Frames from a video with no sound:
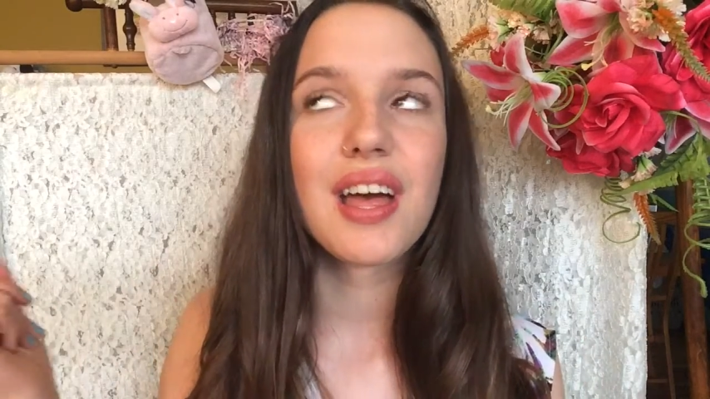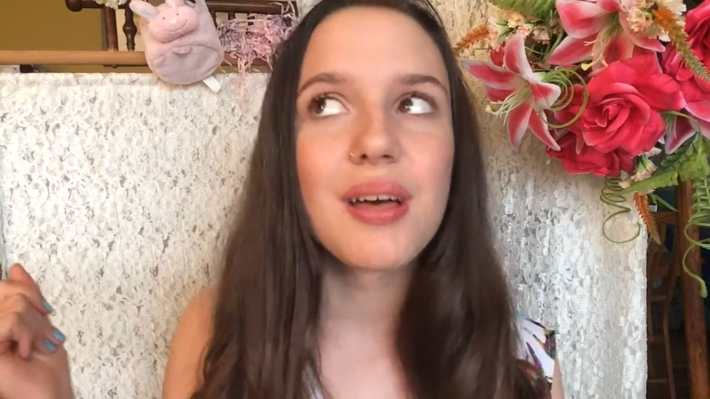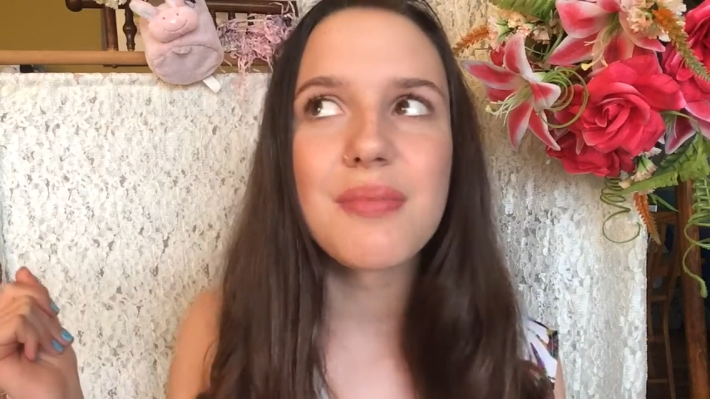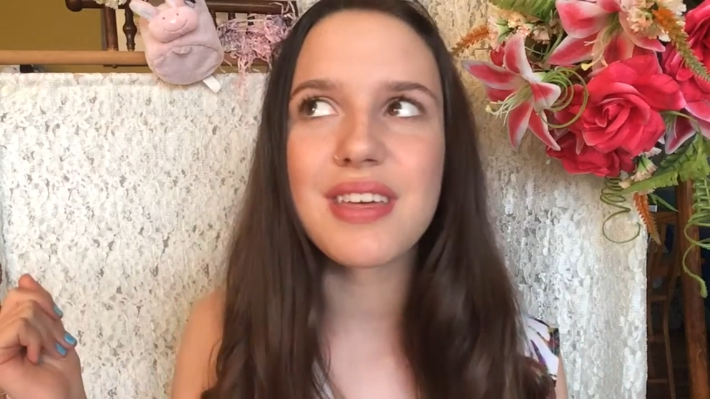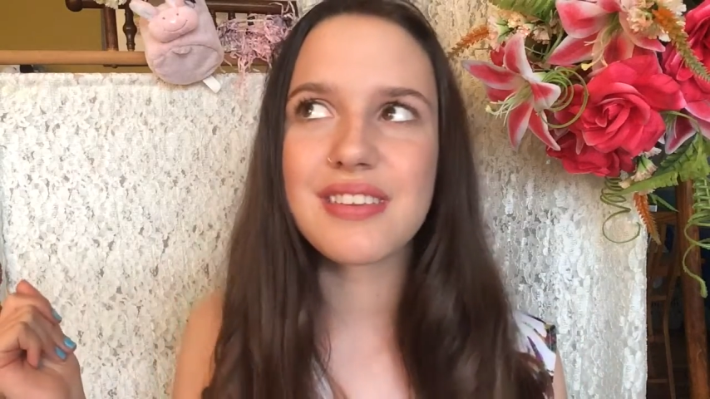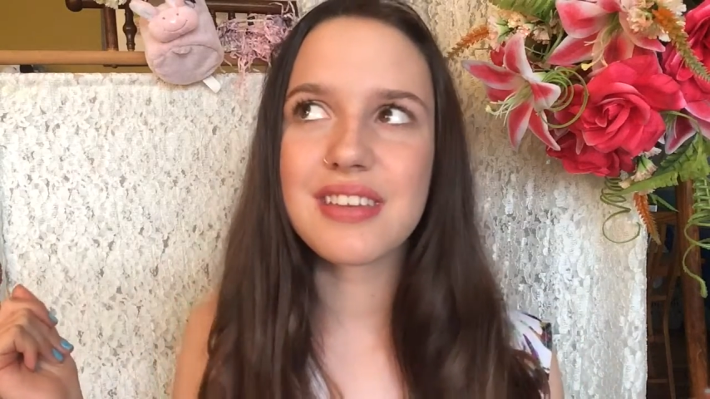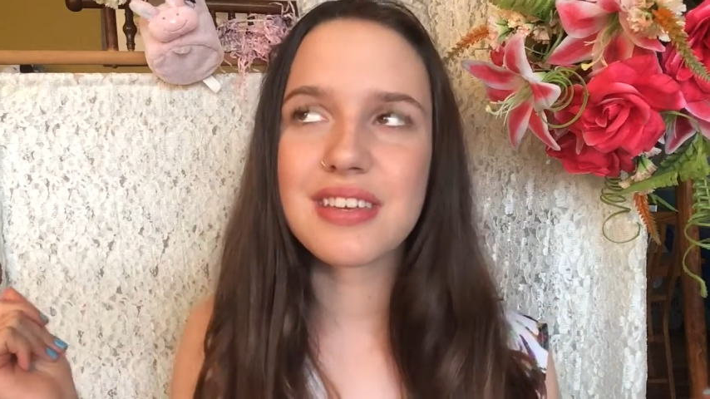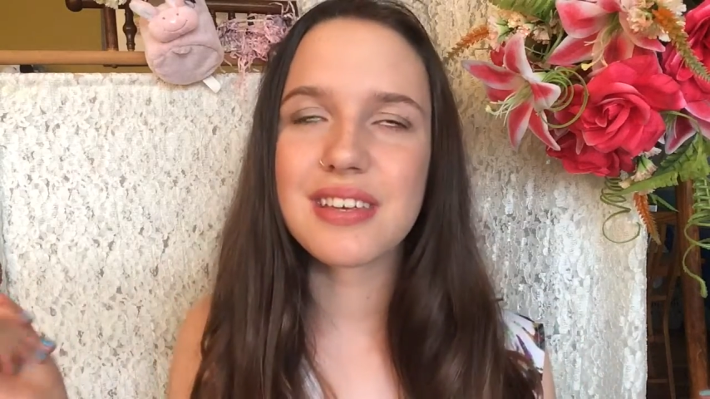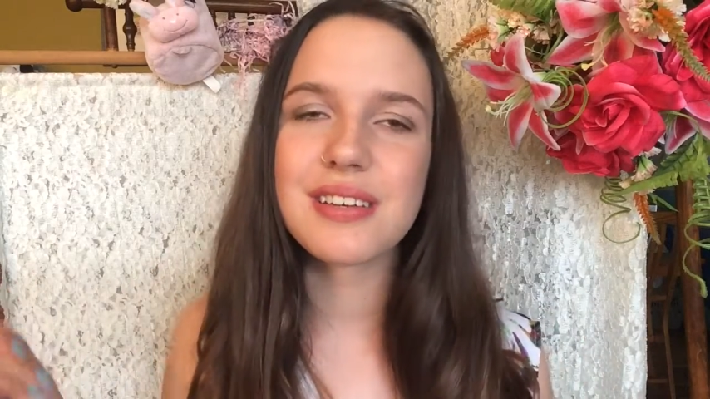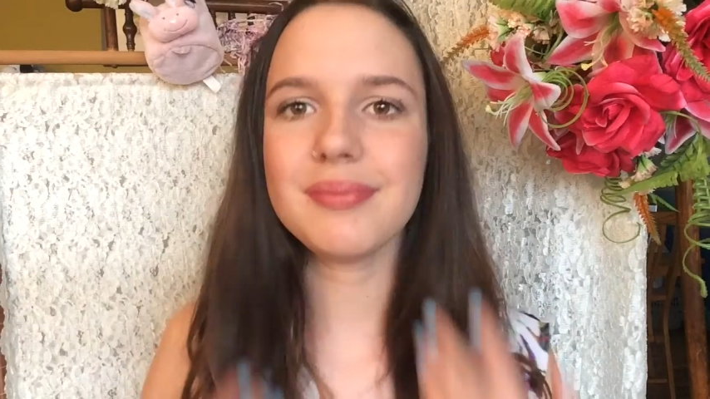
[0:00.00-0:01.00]

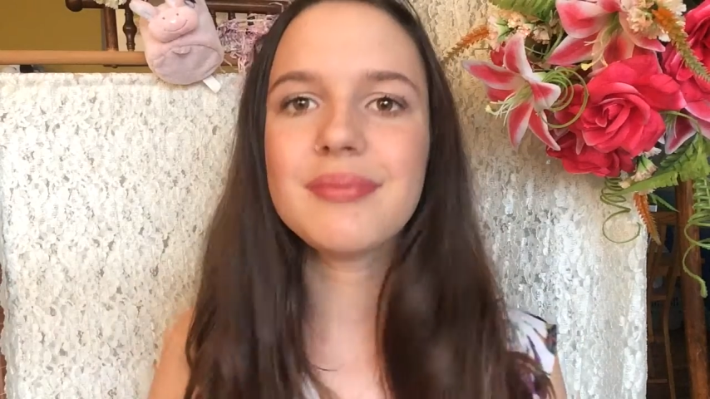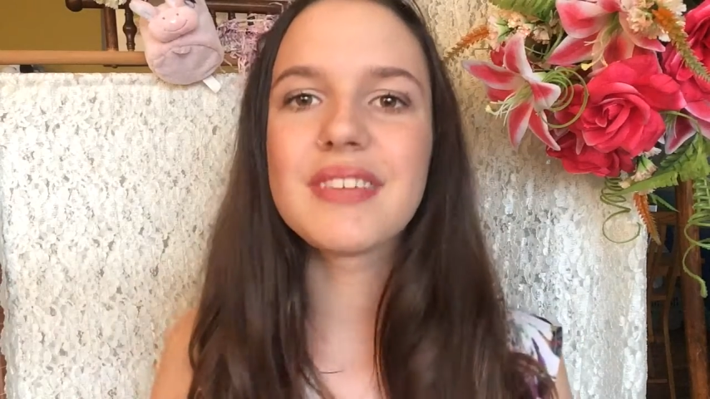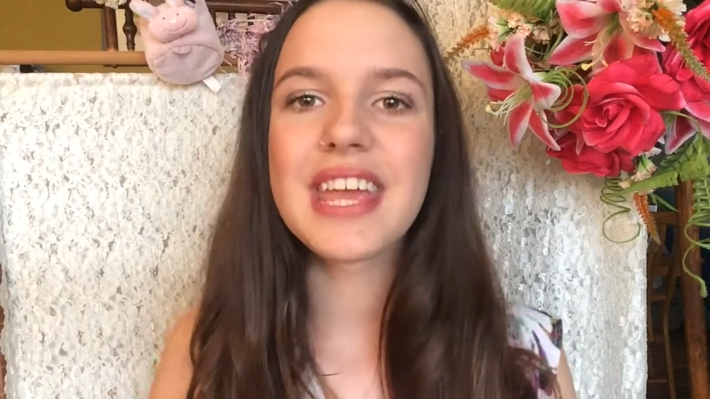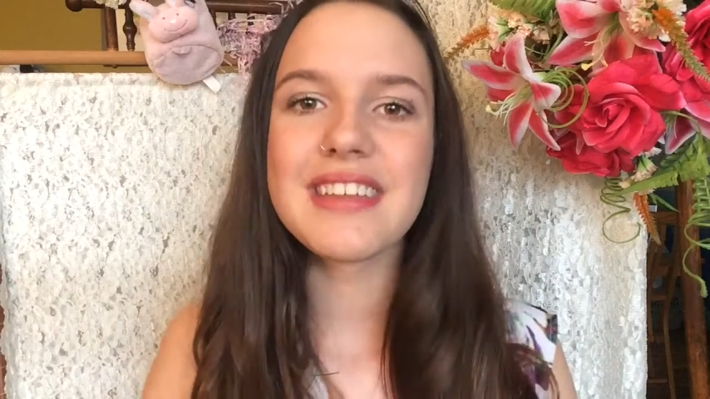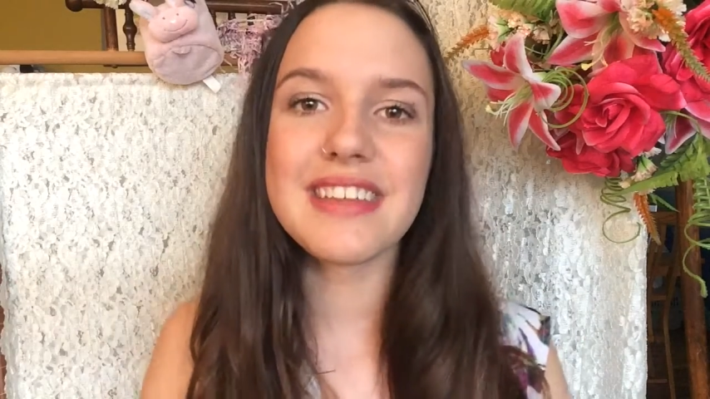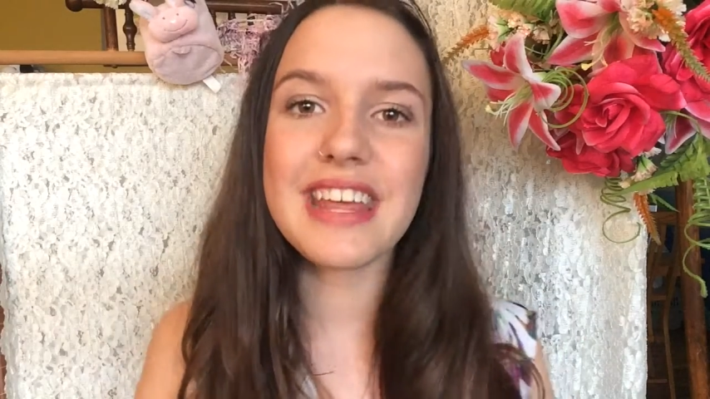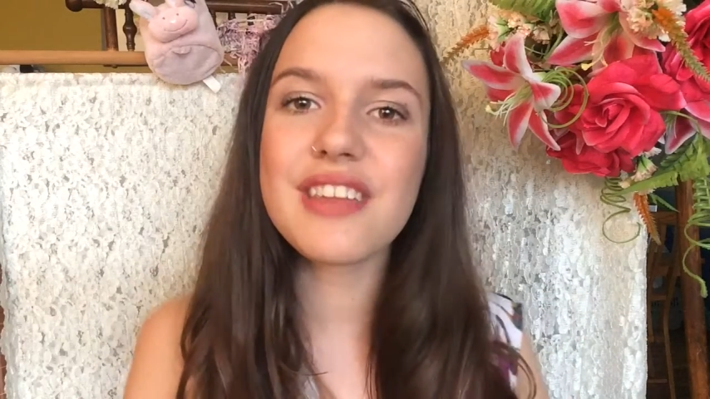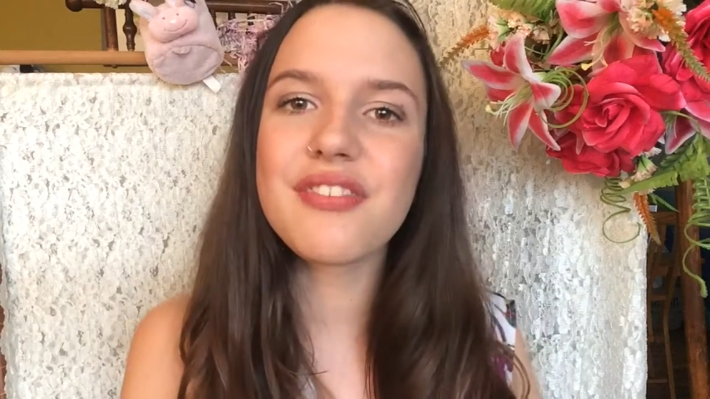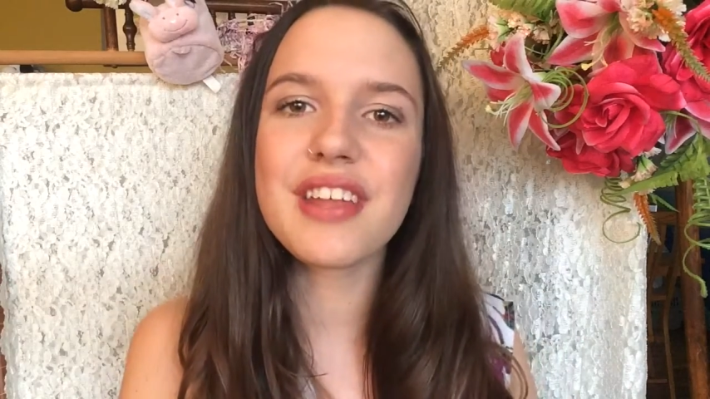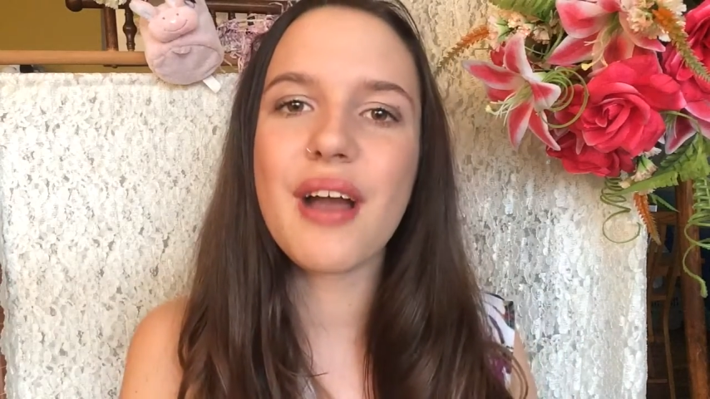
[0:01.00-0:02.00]
amazing.
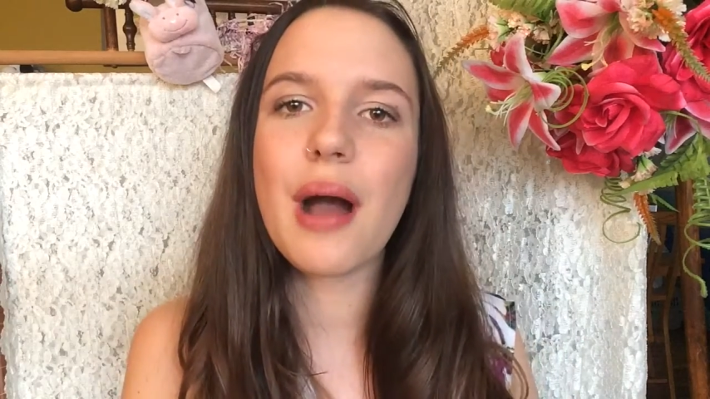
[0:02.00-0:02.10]
Today's video,